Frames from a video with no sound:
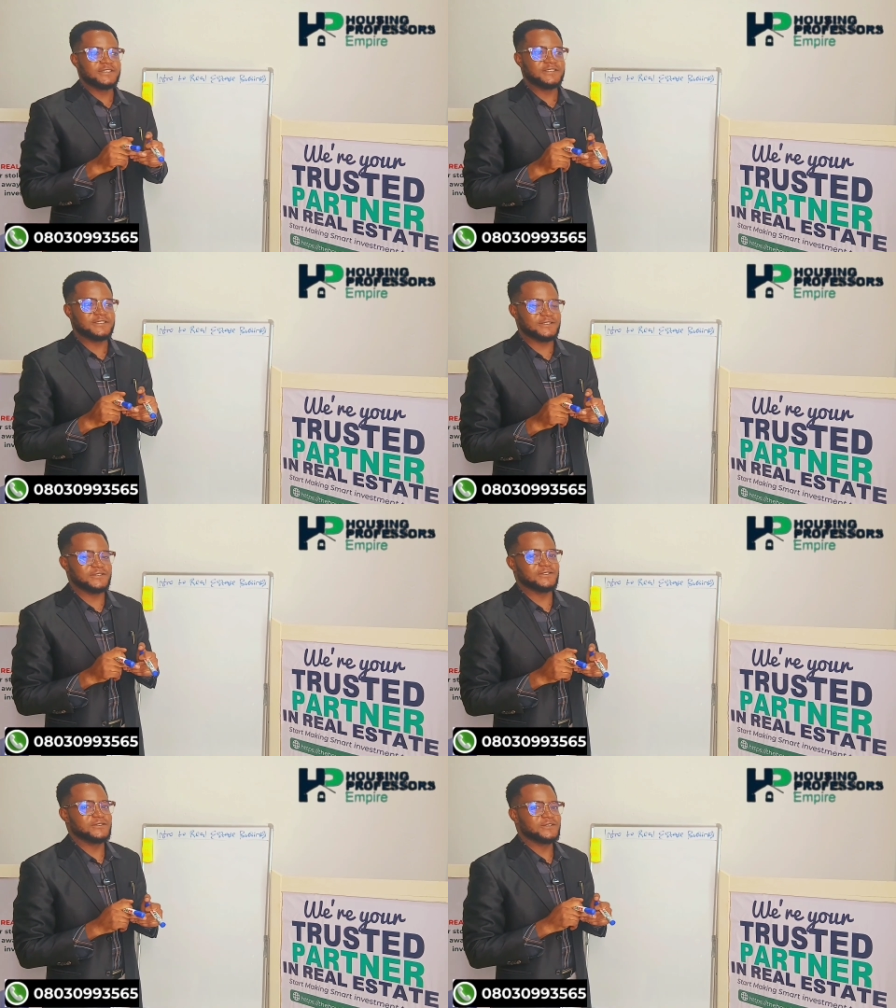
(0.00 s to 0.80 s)

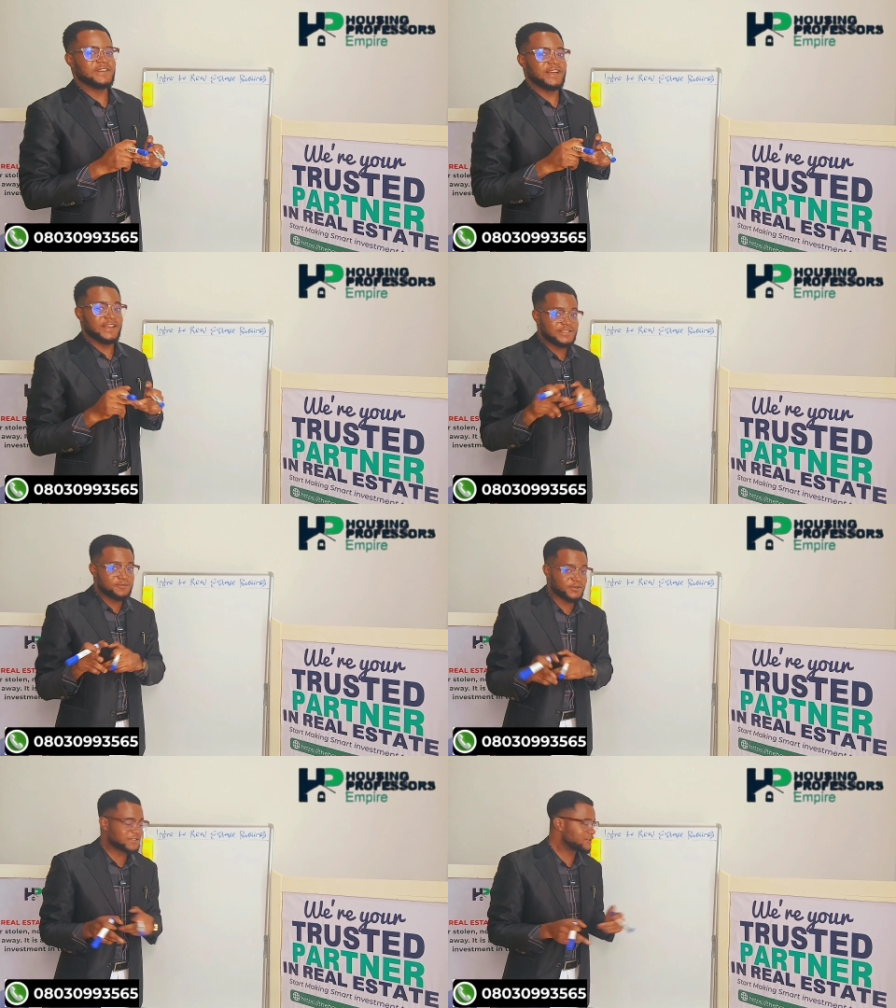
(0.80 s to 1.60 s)
So is it
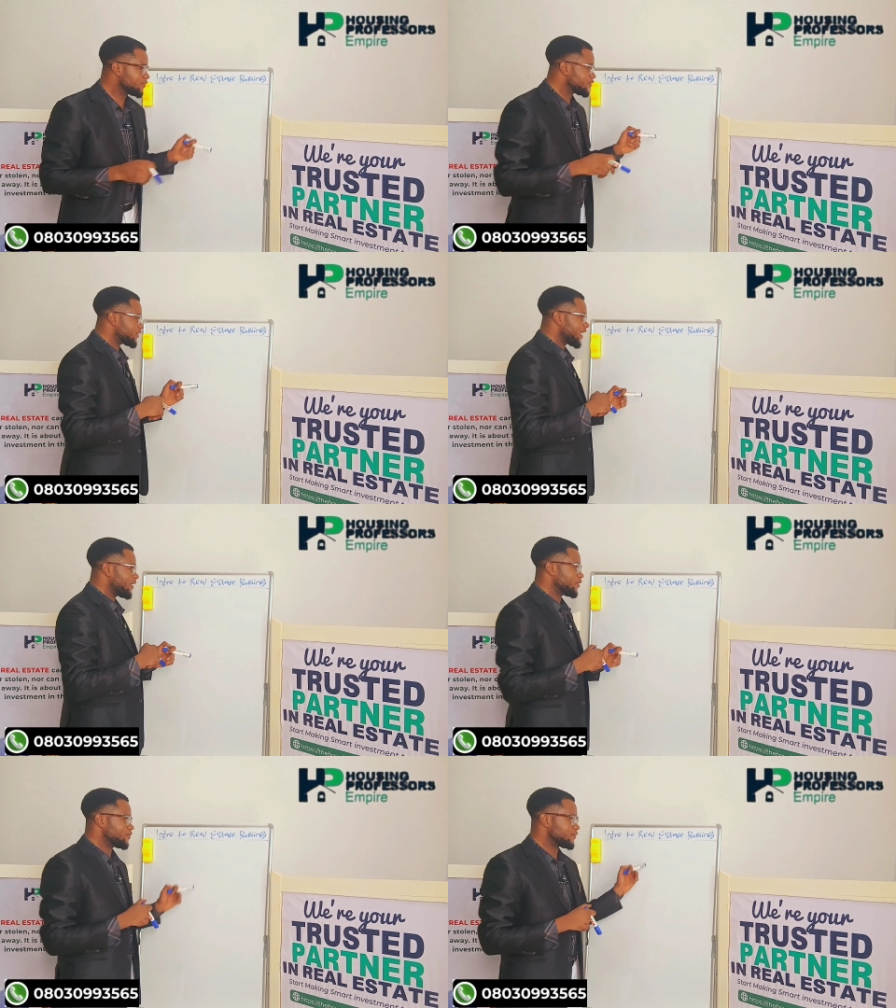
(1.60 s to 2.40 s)
possible to
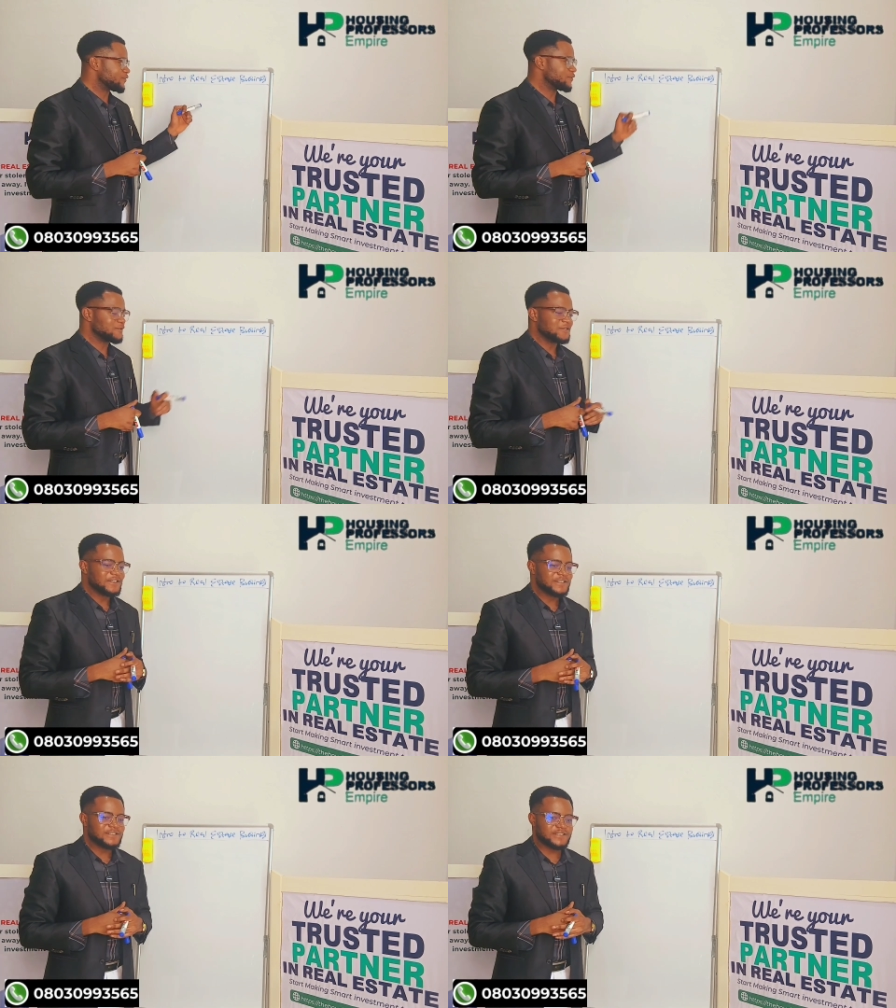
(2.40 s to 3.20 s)
have up to
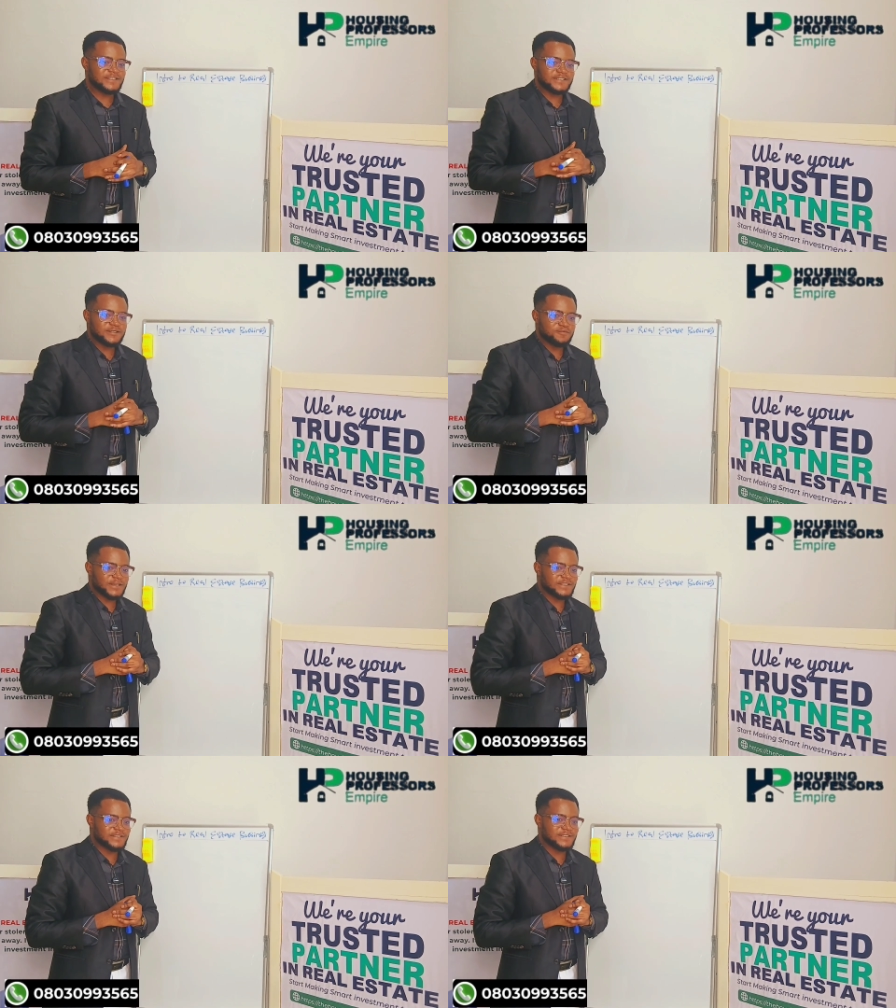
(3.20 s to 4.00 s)
60
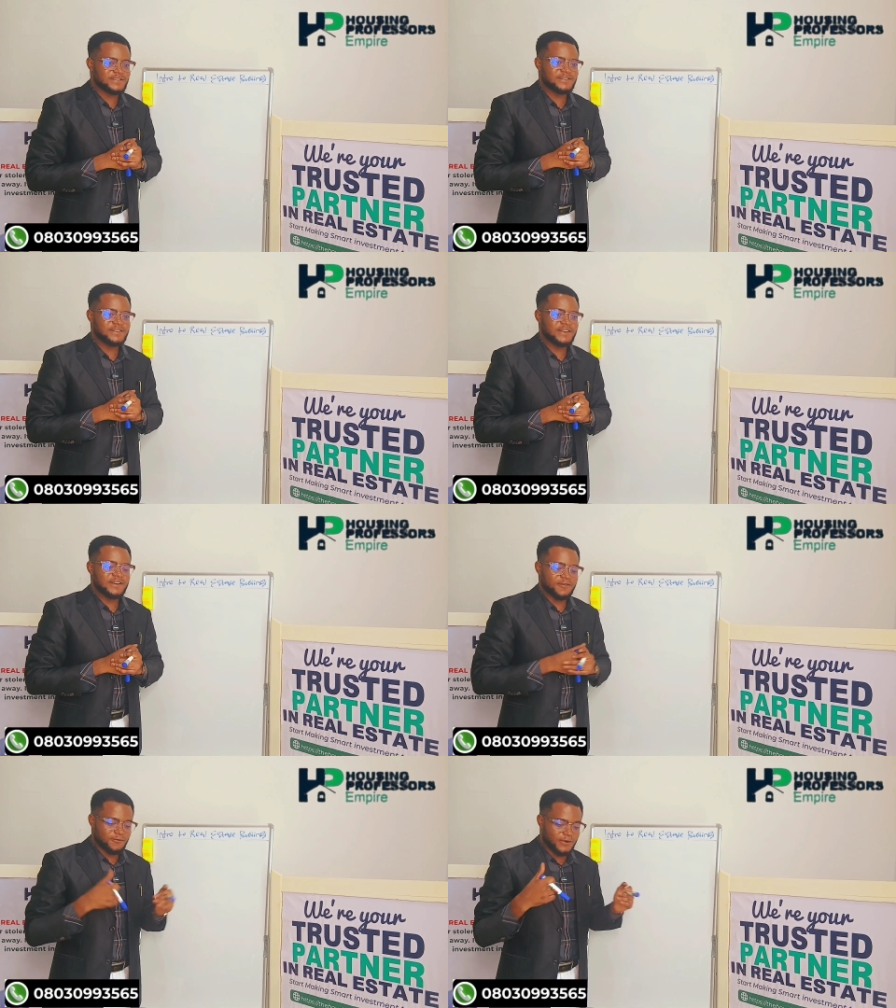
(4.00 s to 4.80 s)
persons
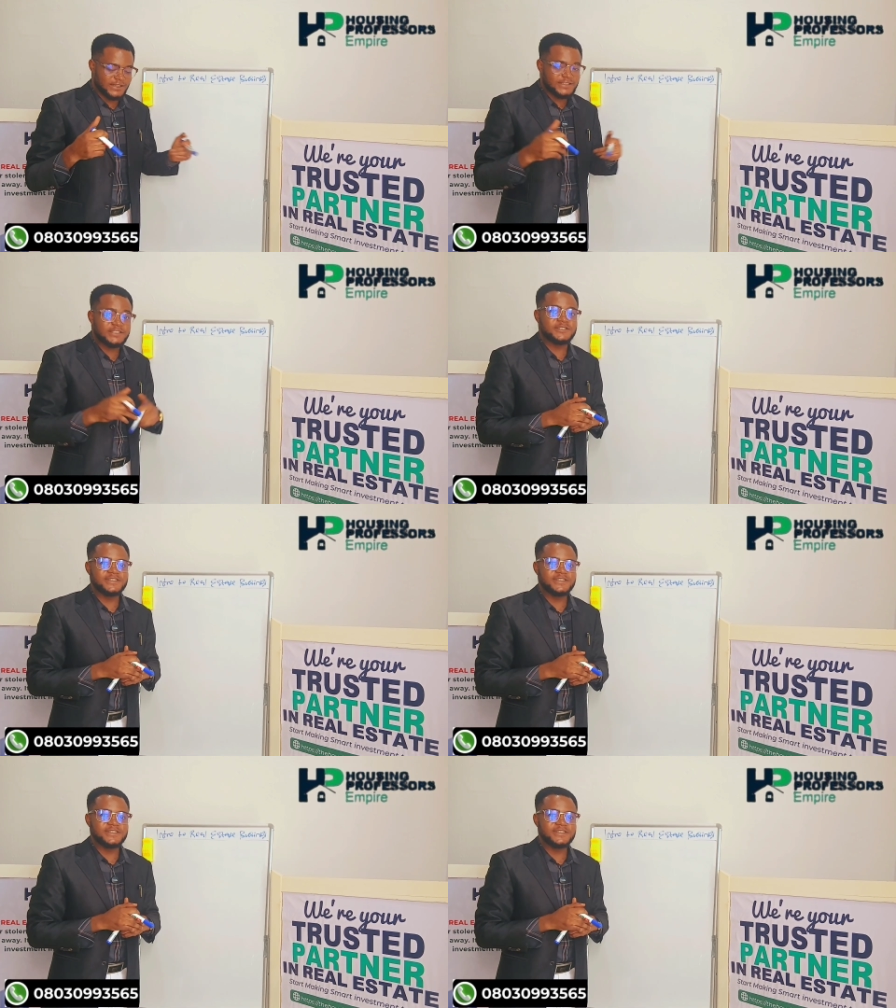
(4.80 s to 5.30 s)
ready